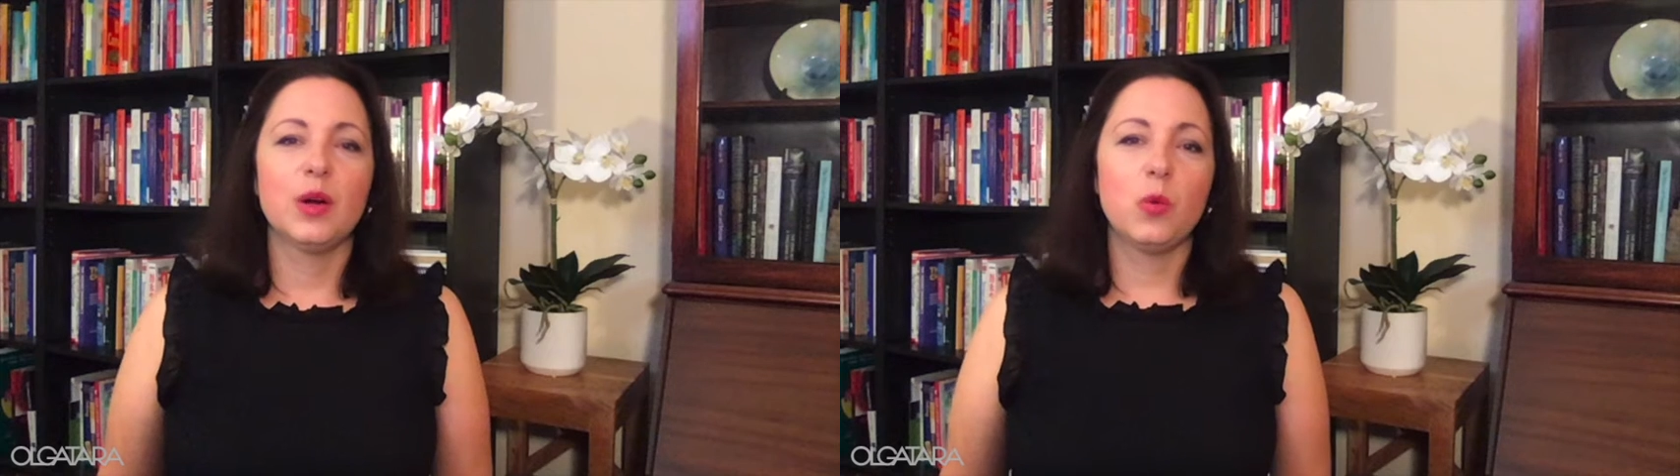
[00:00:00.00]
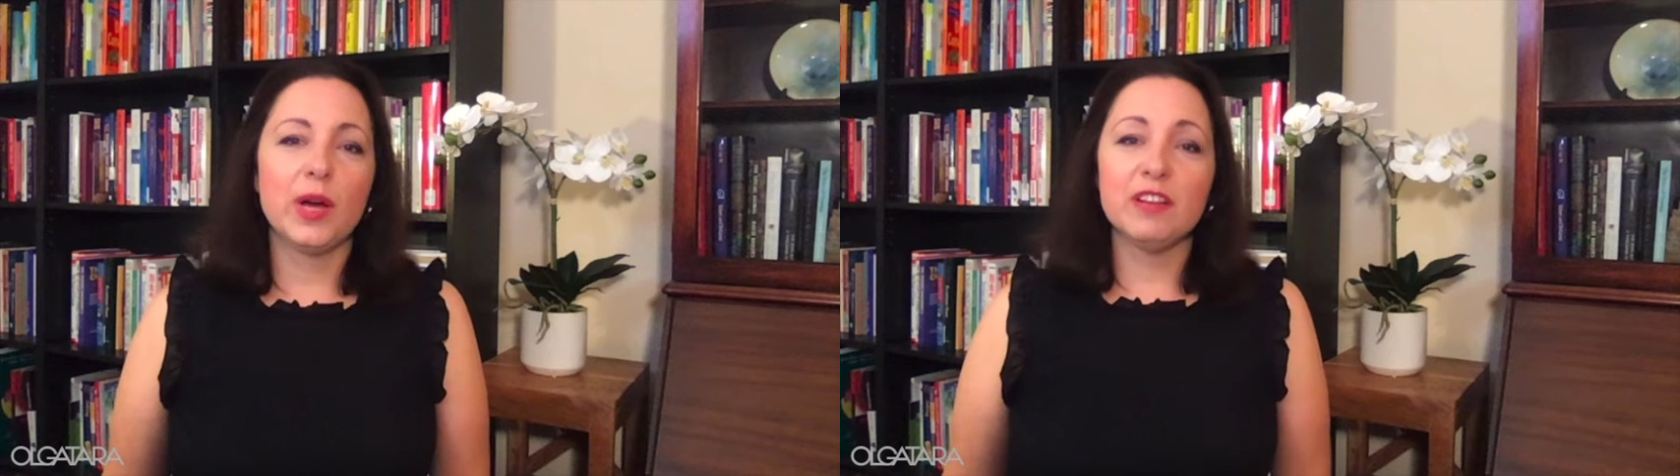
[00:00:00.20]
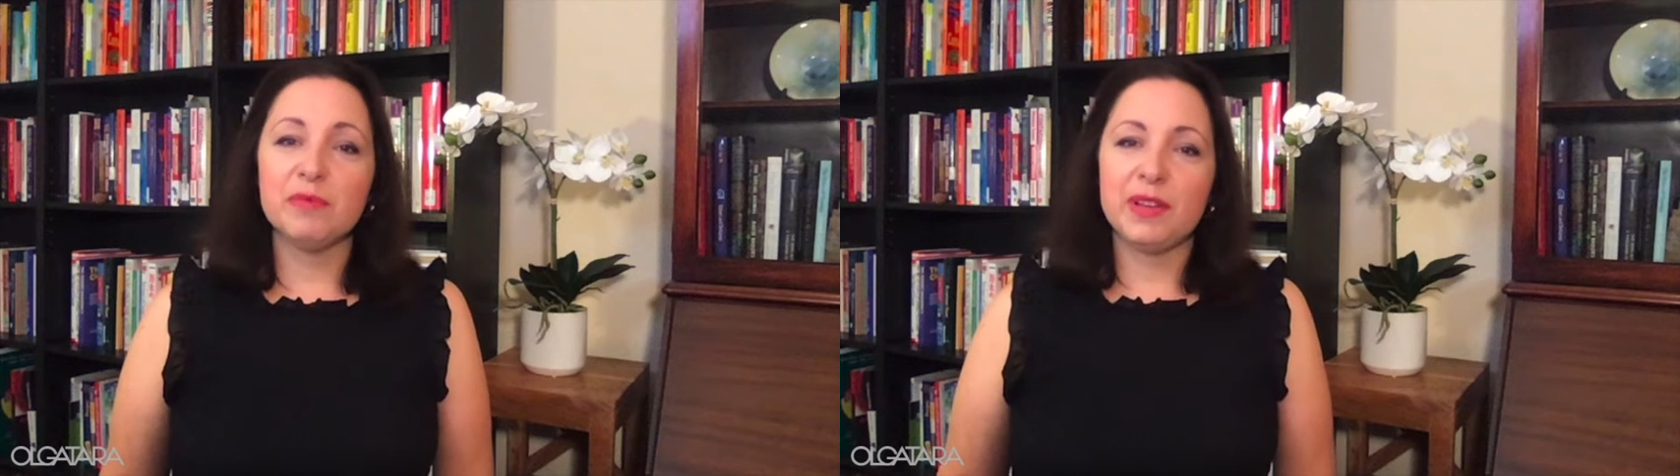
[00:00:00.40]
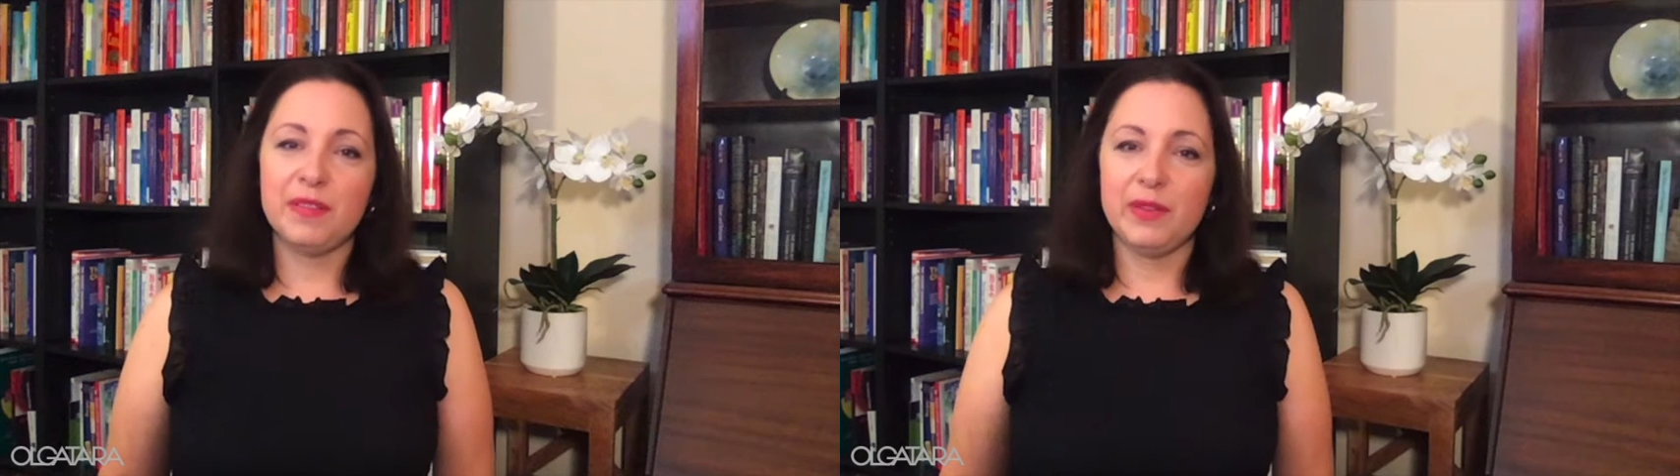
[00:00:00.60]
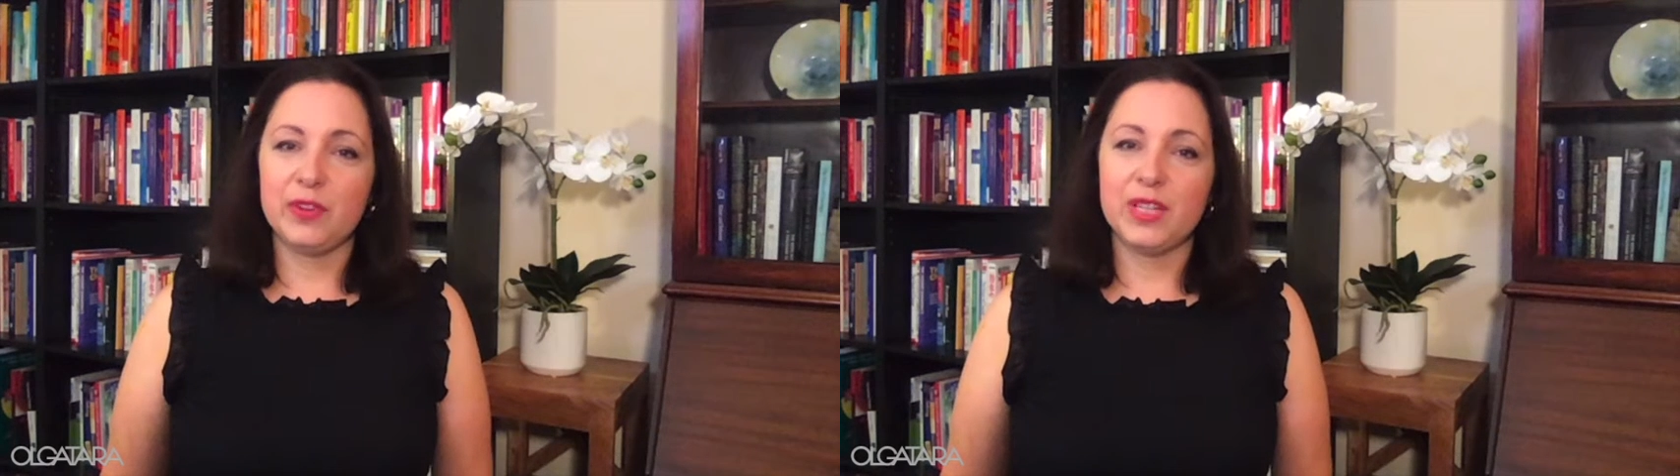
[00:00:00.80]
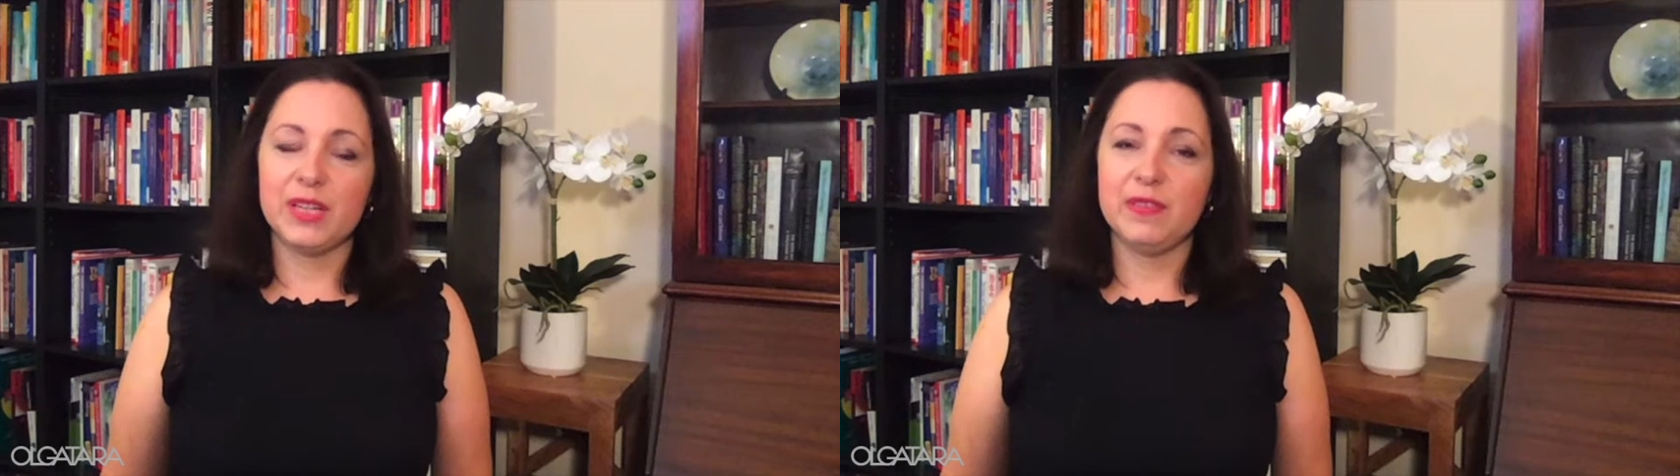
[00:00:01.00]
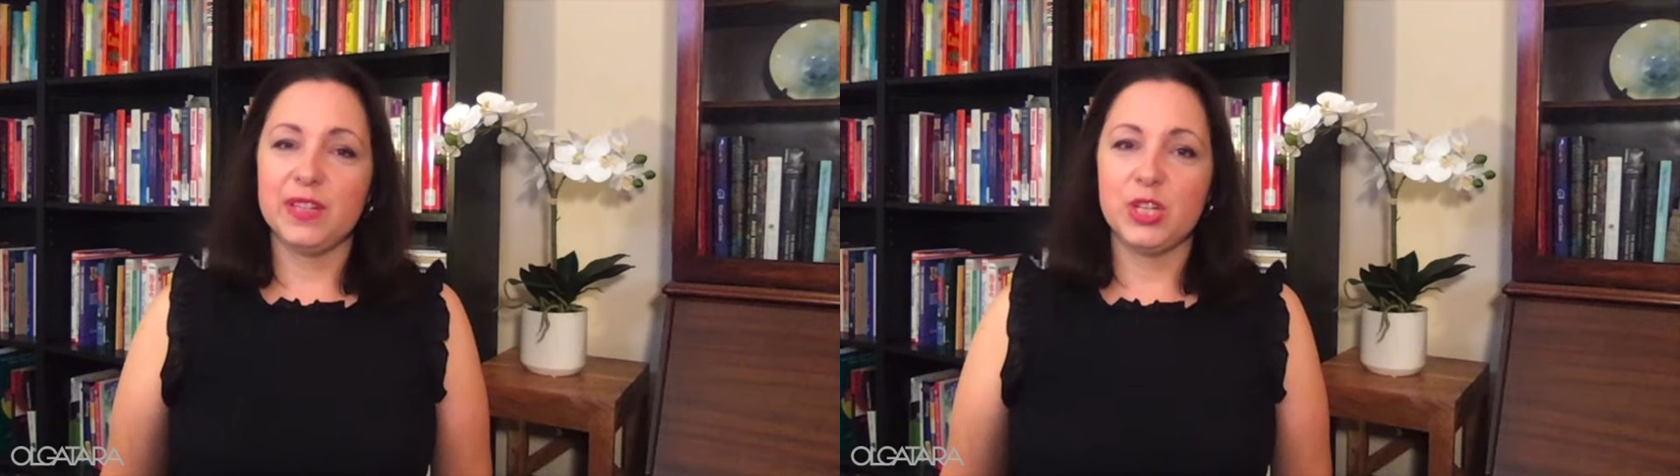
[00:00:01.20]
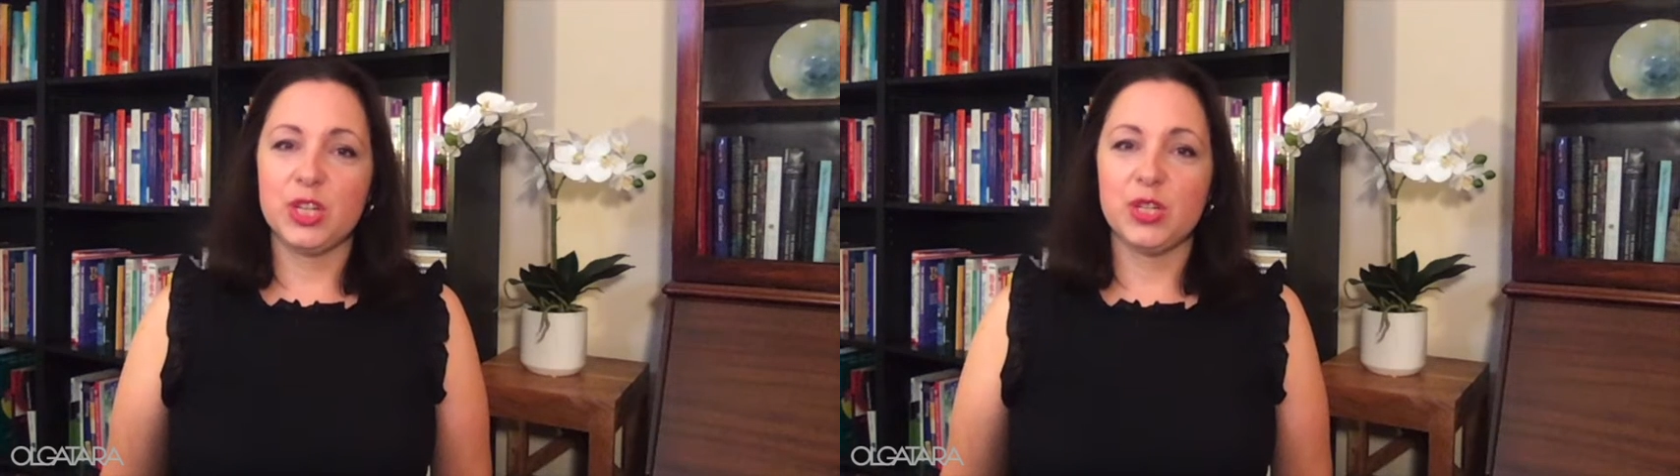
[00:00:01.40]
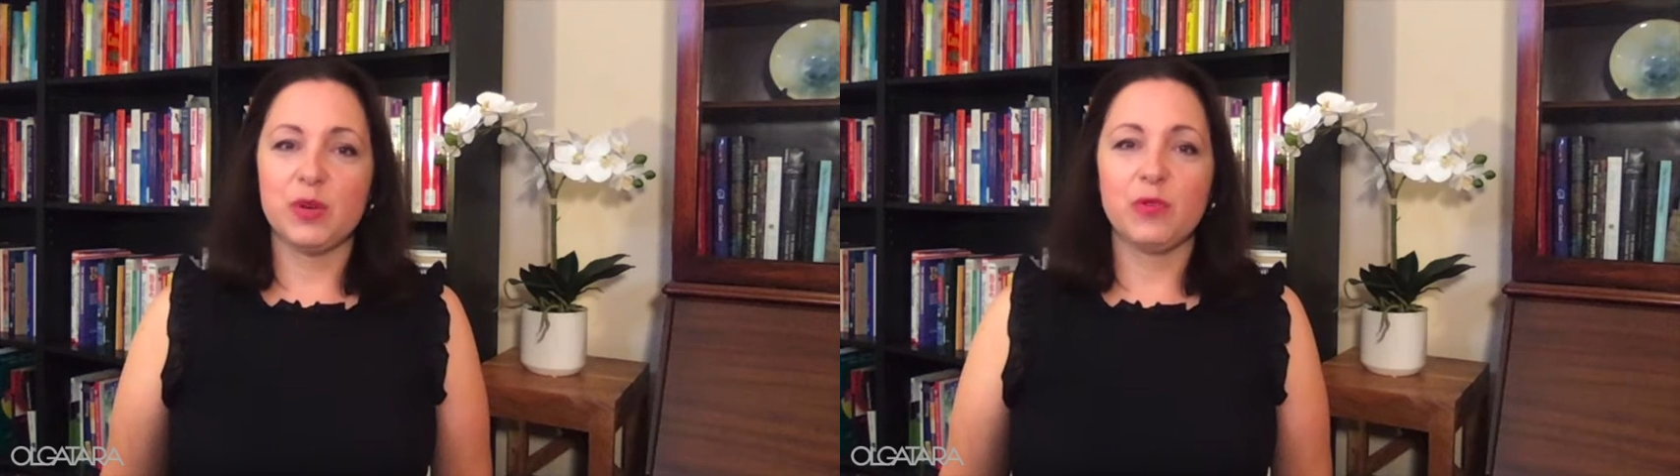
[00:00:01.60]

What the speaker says: One of my favorite definitions of